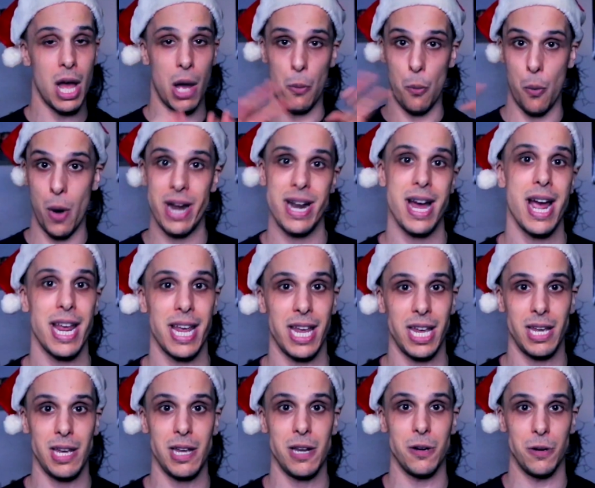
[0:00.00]
when I
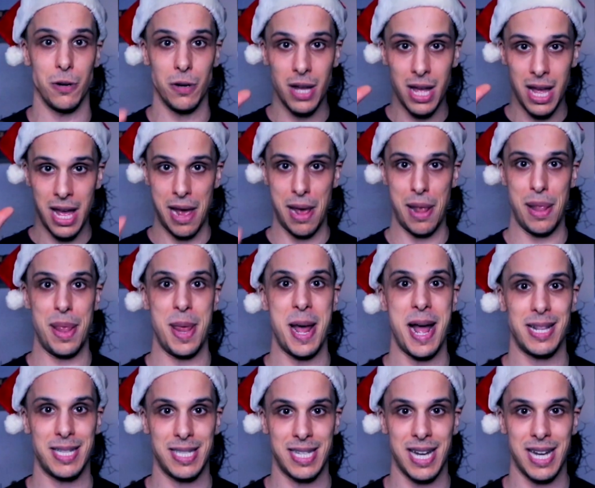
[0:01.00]
hear that